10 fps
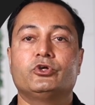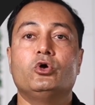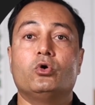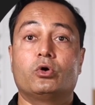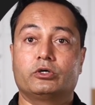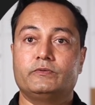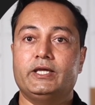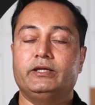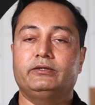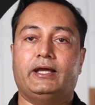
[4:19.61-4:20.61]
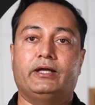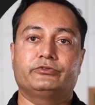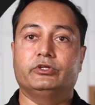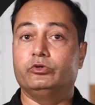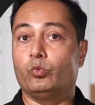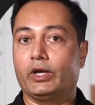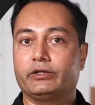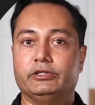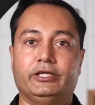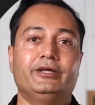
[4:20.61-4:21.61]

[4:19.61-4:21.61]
or create task directly.